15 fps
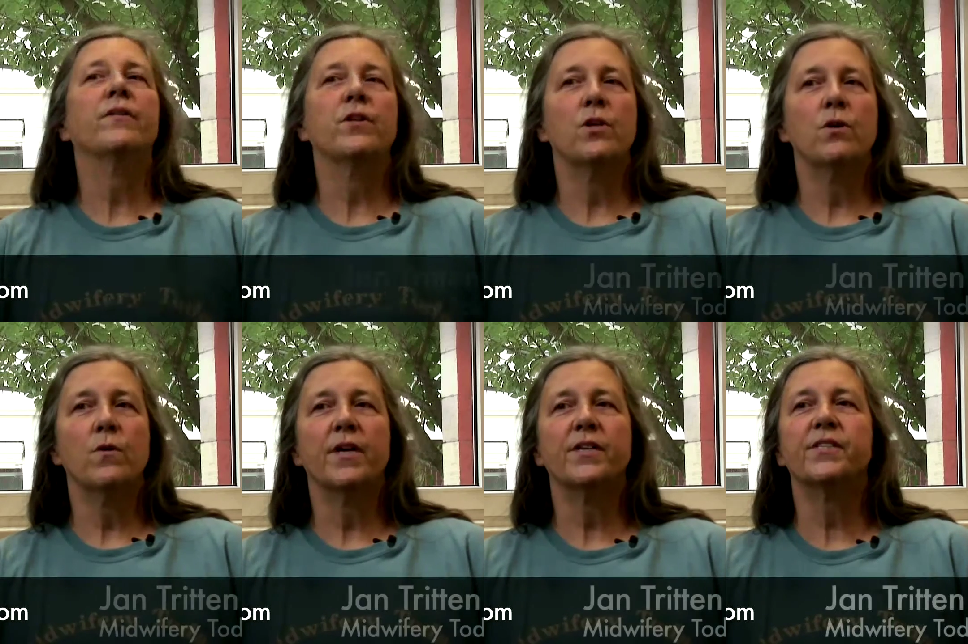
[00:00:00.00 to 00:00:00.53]
the
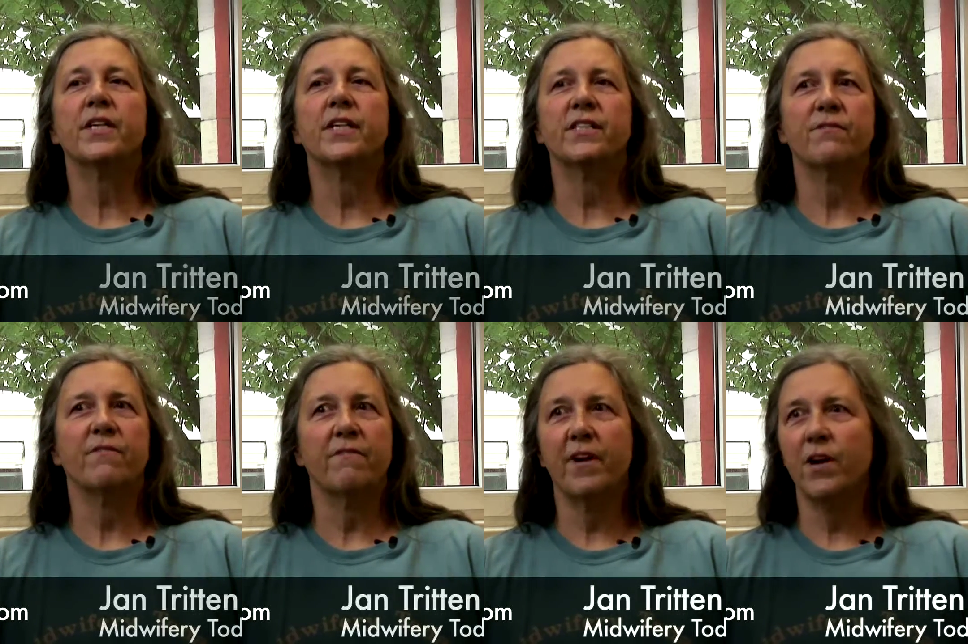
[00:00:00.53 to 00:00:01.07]
US, it's
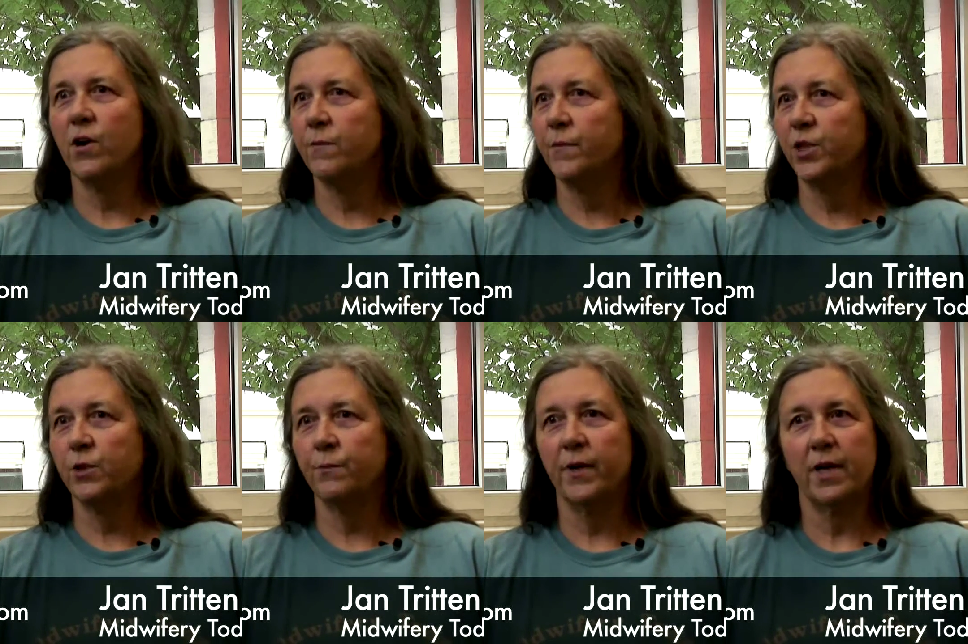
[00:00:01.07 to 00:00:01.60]
very
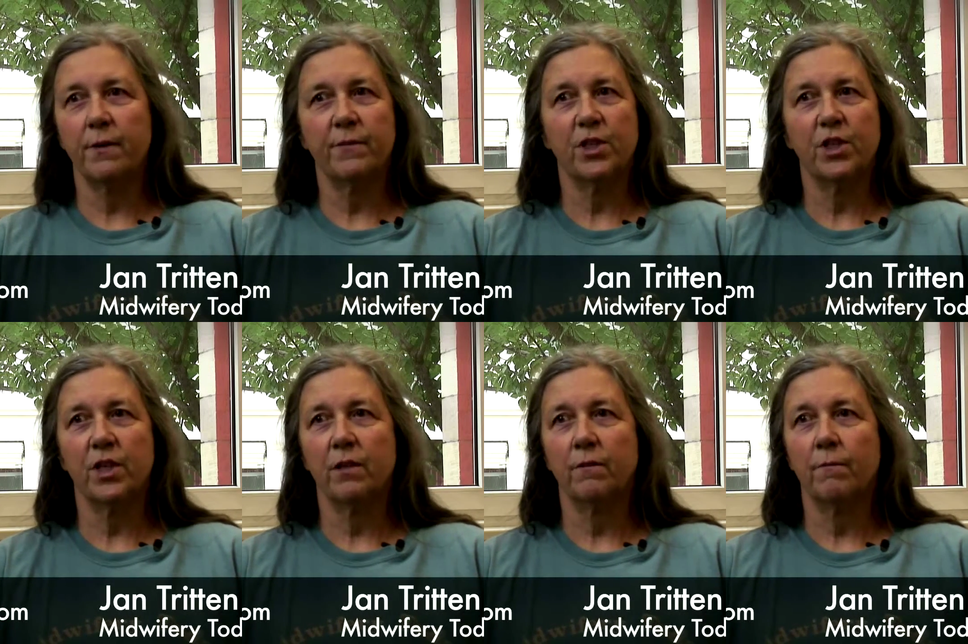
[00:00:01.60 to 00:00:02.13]
much a money
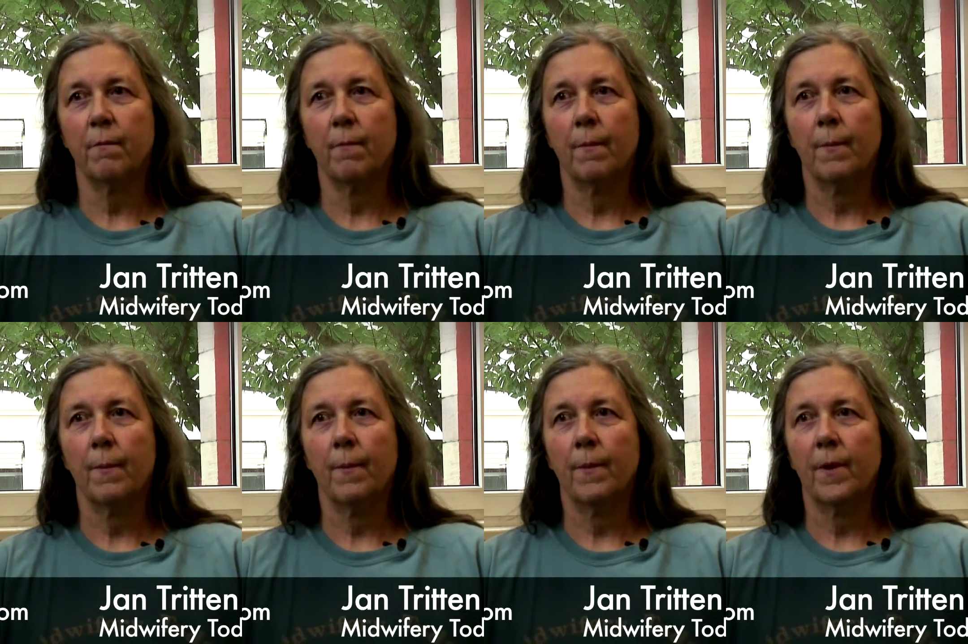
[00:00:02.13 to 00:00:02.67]
machine.
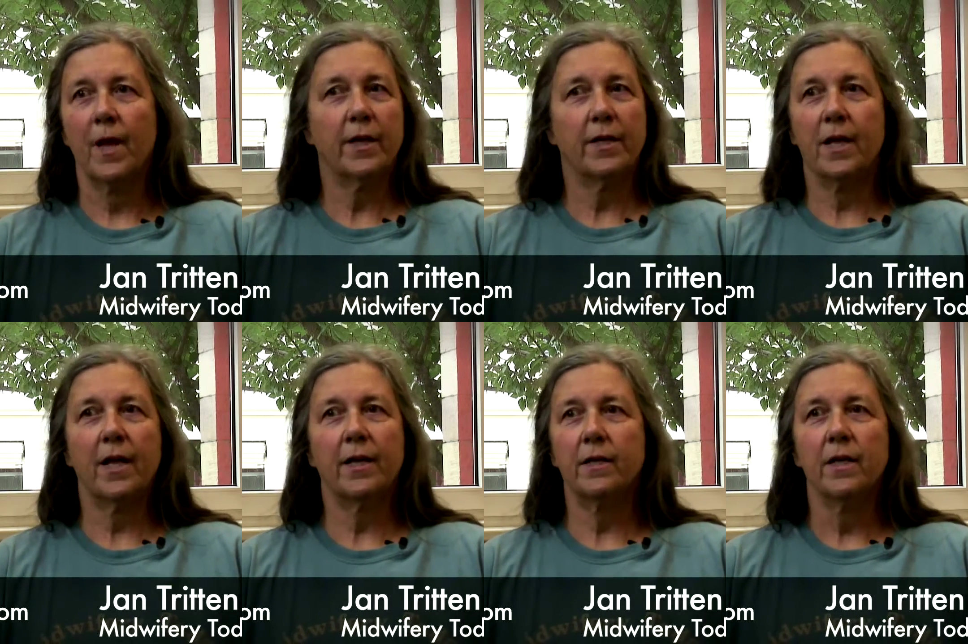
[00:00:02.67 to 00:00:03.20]

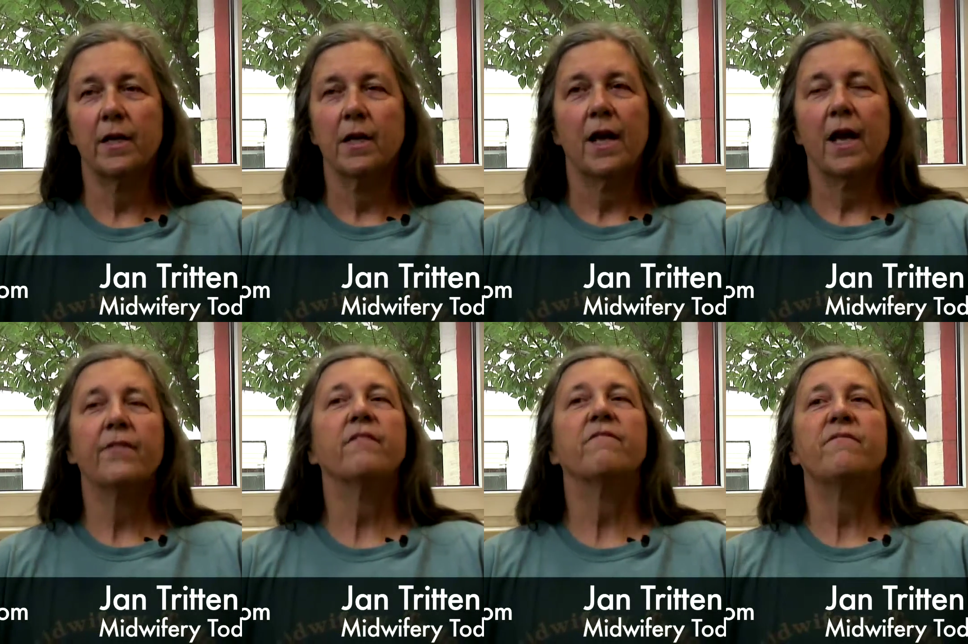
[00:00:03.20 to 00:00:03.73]

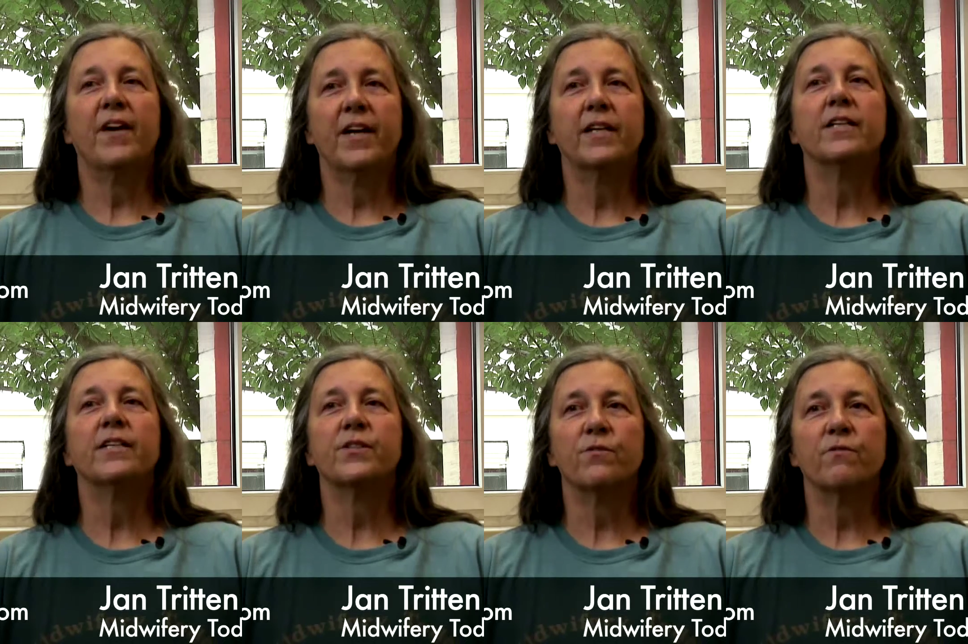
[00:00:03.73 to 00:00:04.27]
And the
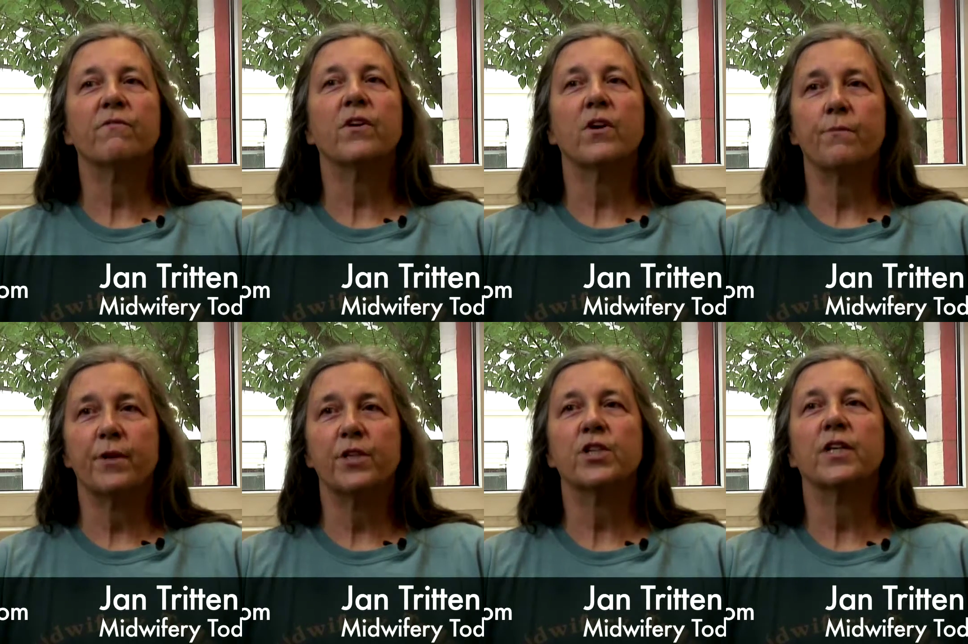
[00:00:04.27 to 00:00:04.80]
fight is very
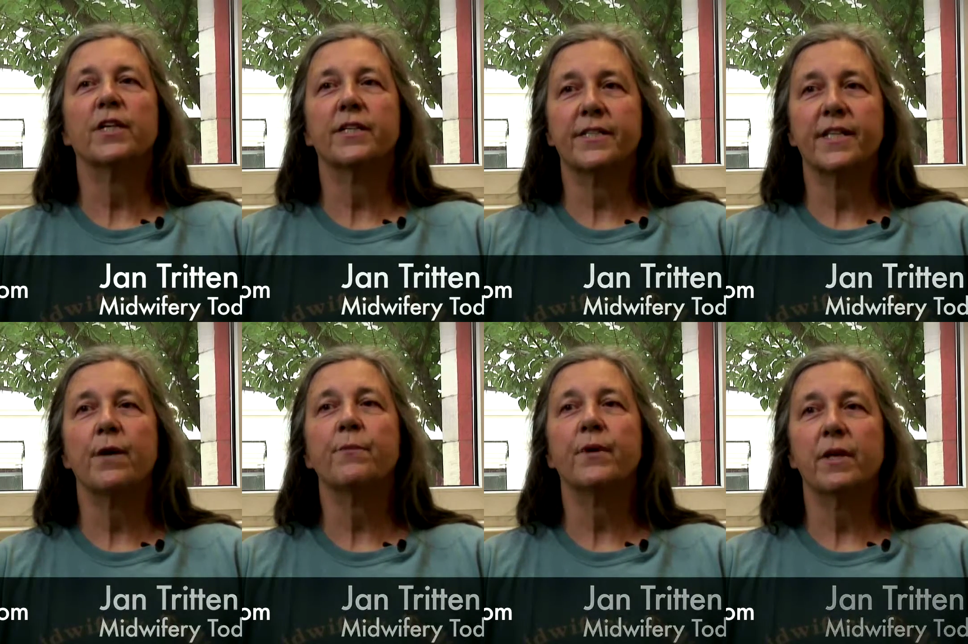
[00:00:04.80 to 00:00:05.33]
much against
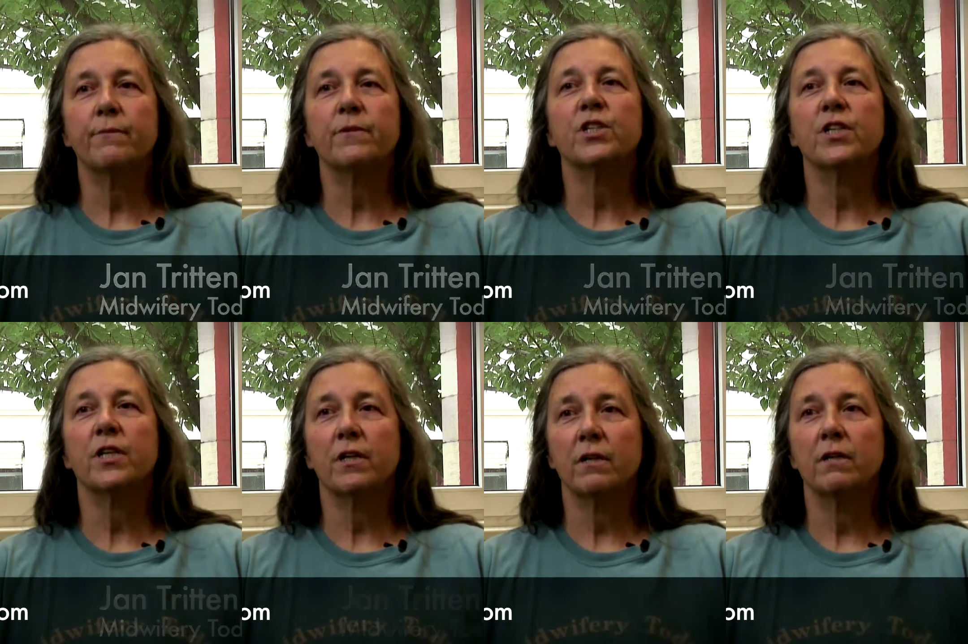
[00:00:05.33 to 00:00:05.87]
that money
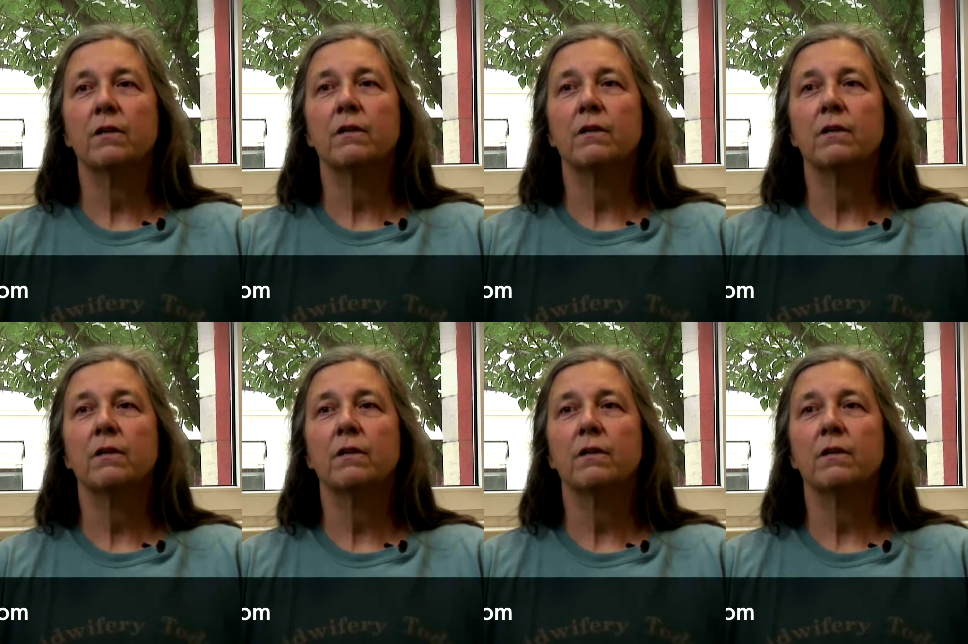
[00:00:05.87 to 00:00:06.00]
machine.